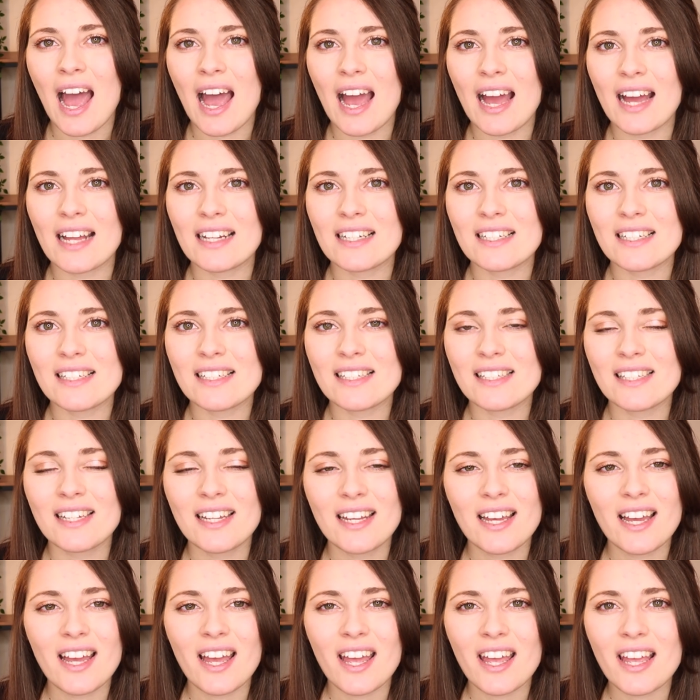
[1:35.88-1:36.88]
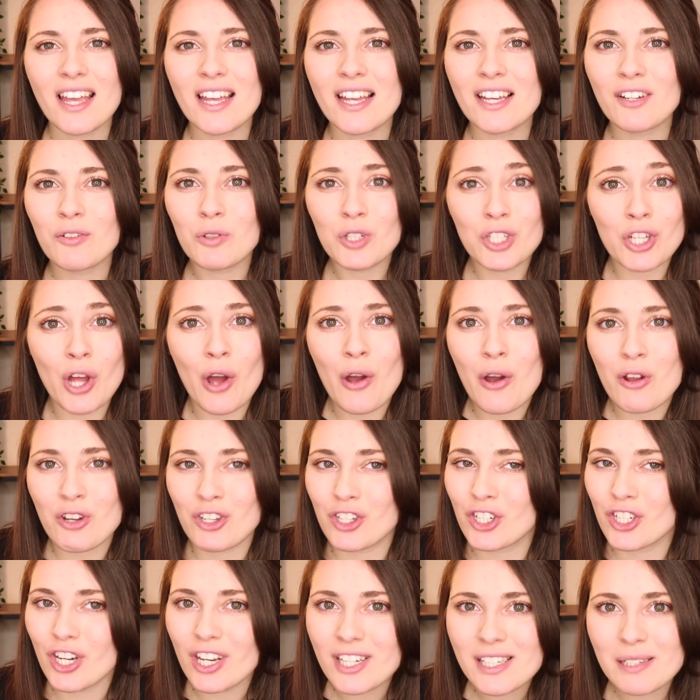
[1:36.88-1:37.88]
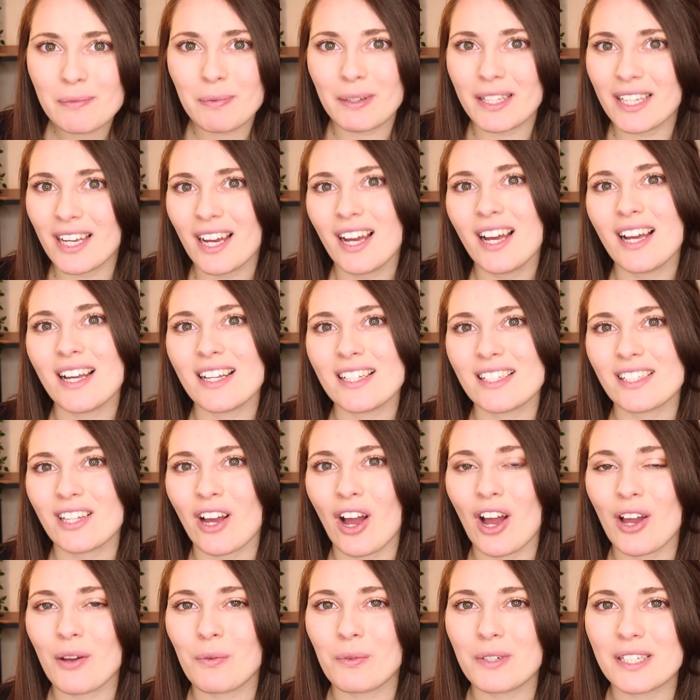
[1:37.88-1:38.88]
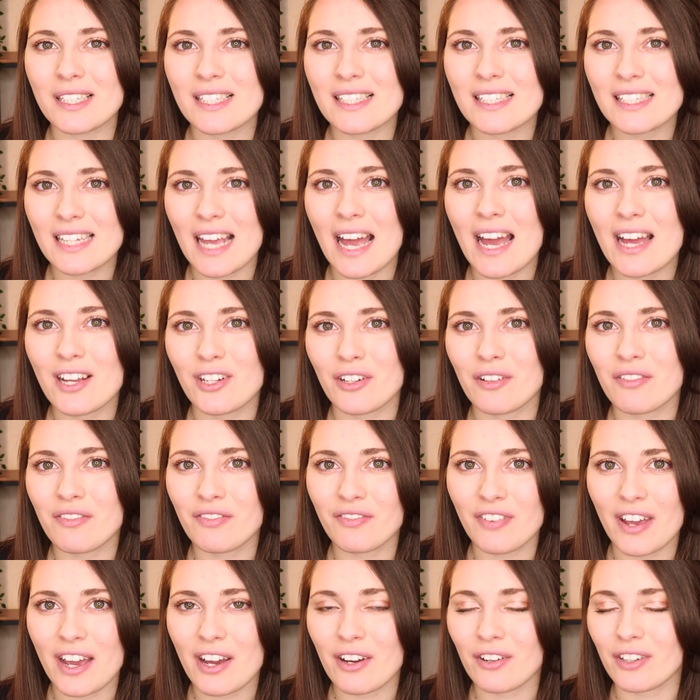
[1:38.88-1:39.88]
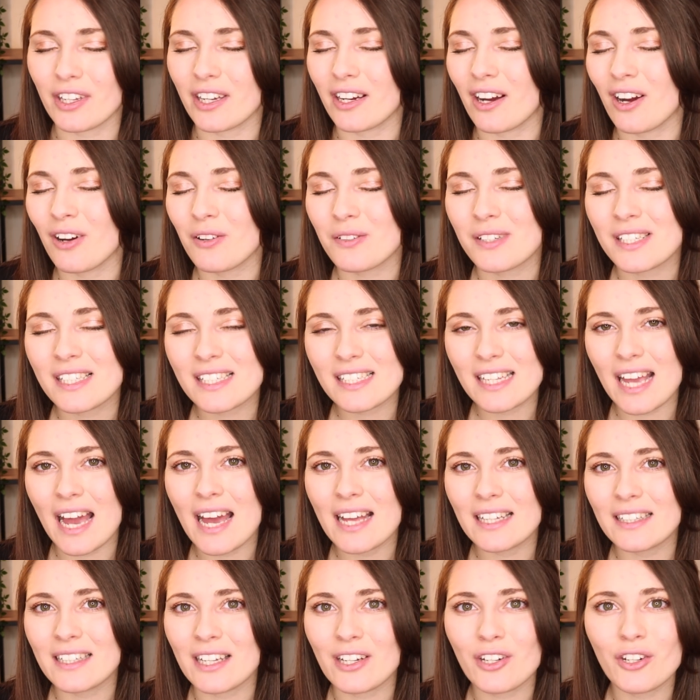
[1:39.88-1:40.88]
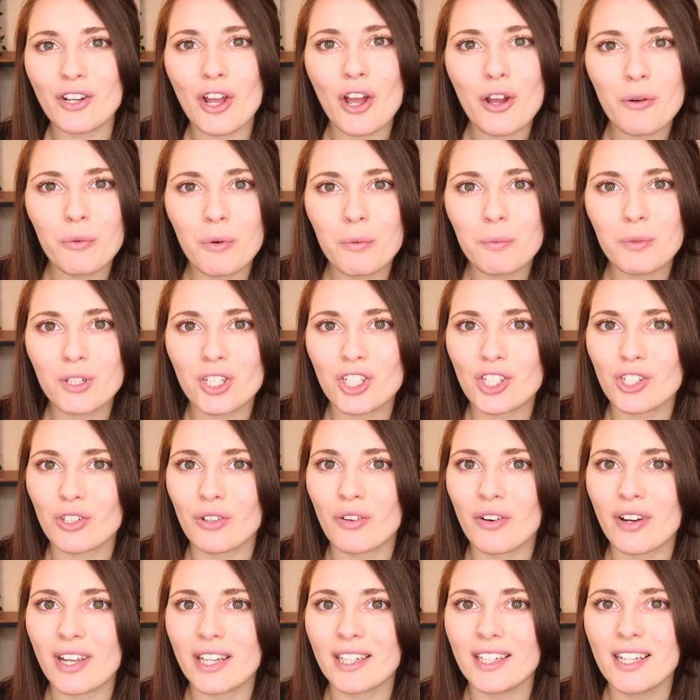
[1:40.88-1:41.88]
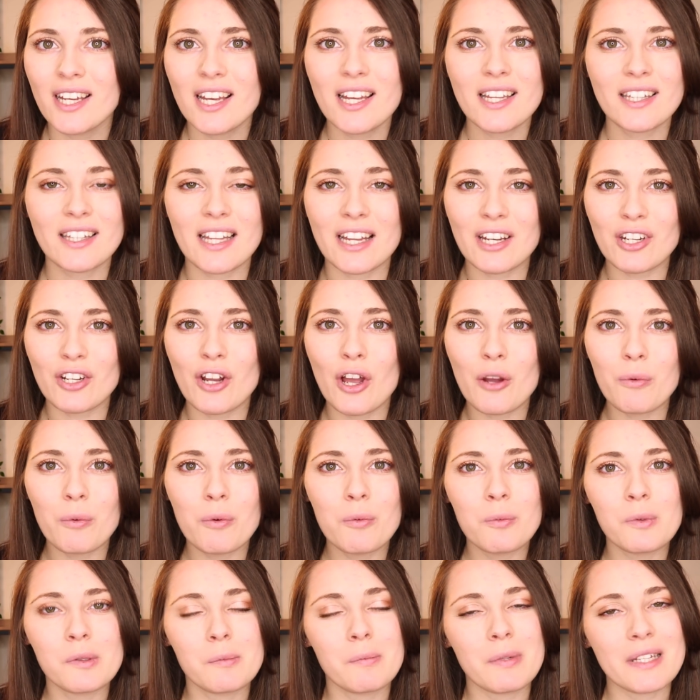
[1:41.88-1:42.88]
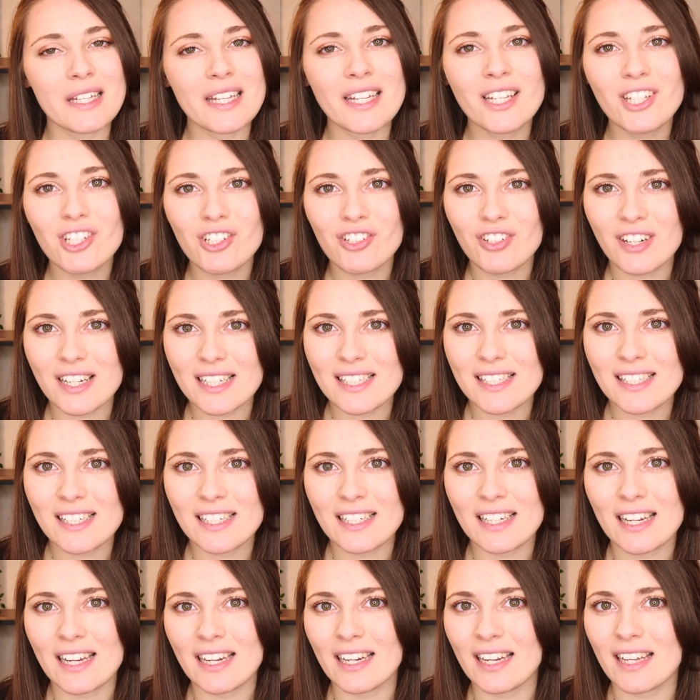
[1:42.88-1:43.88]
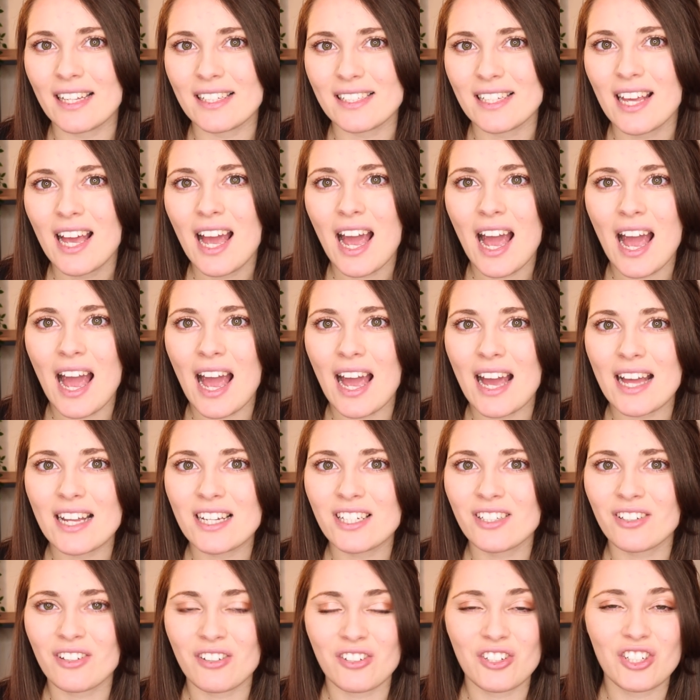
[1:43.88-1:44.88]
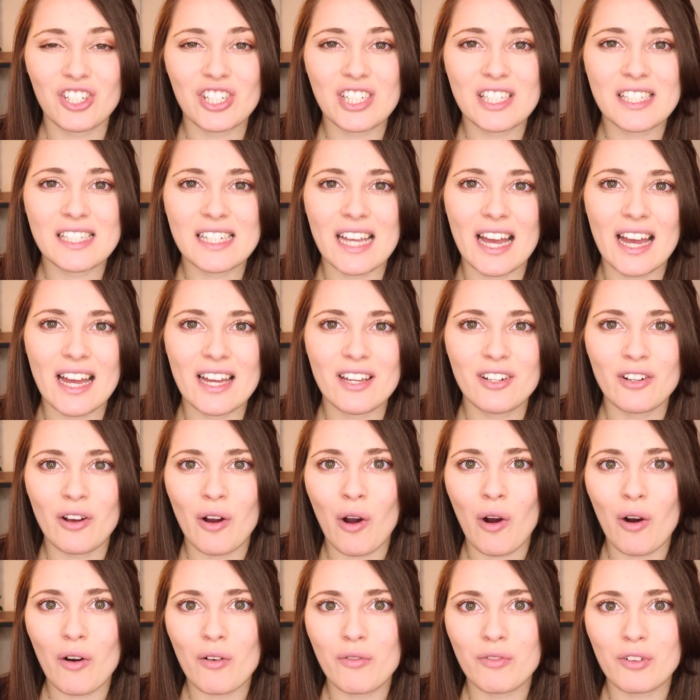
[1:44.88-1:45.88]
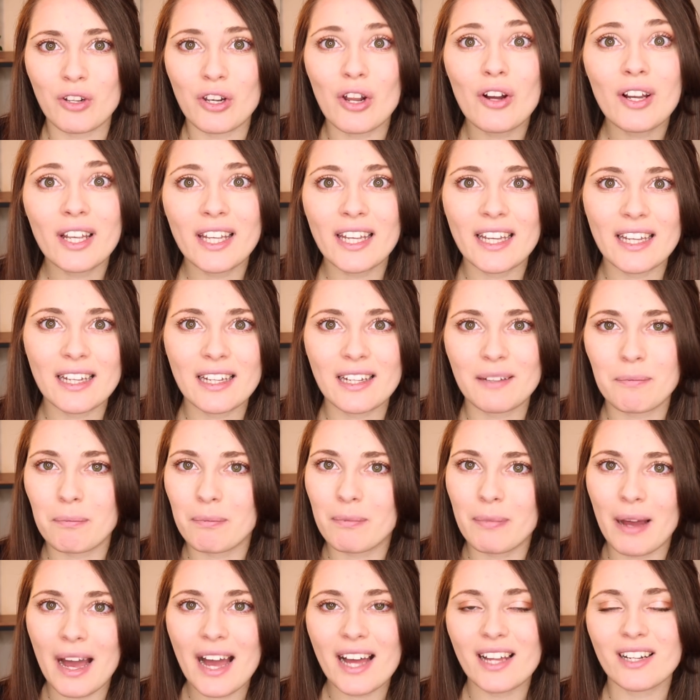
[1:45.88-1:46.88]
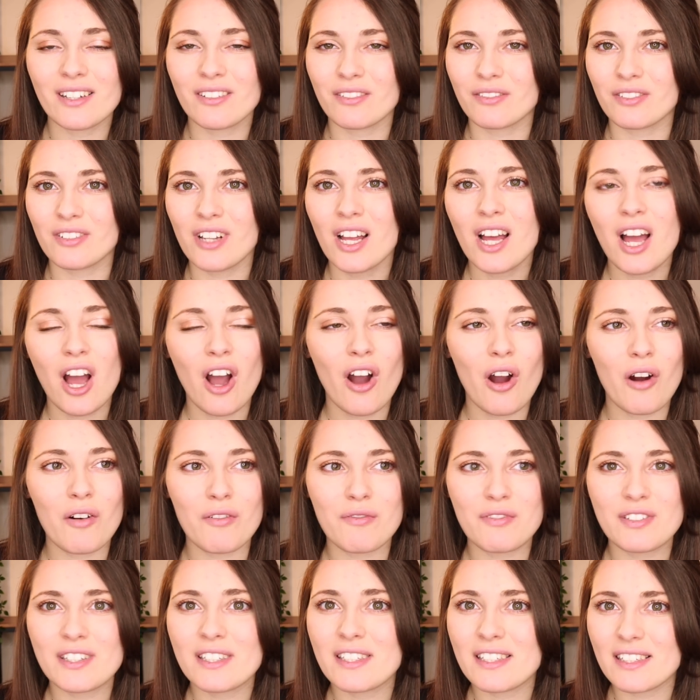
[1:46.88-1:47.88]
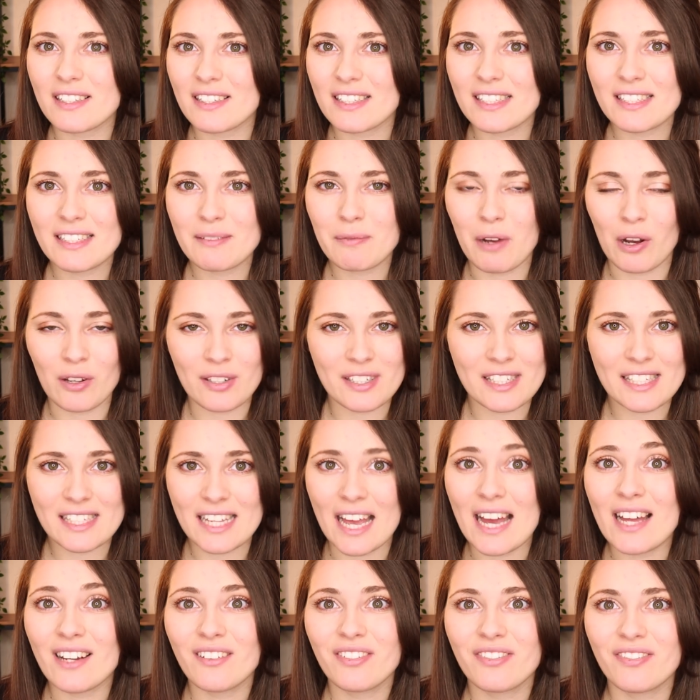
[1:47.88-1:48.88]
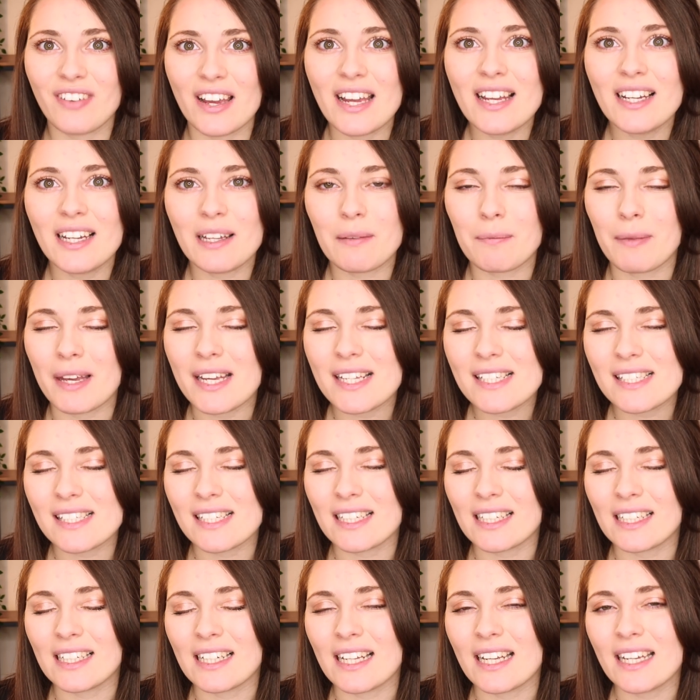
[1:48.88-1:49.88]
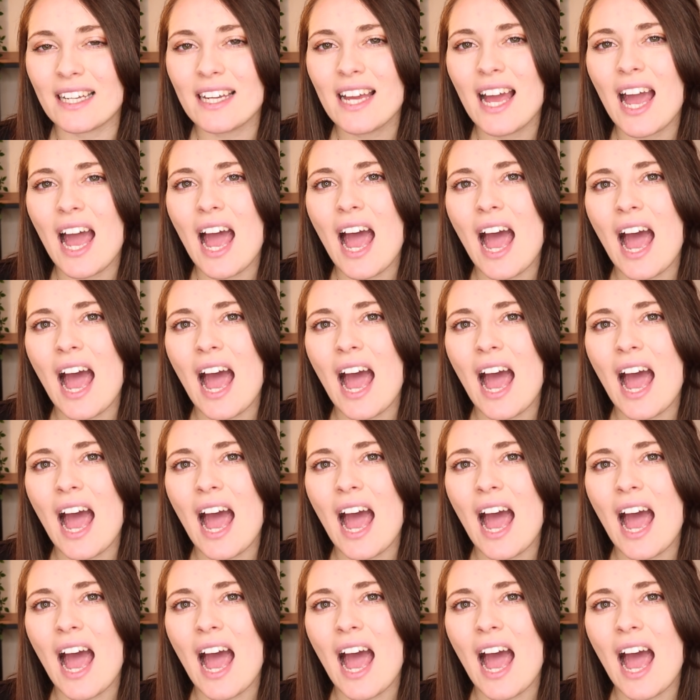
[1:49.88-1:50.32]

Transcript: And it was just because I was scared of failure. I was scared that no one would join, that no one would be interested in it, and I was just scared of looking bad, of, of I was scared of failing basically.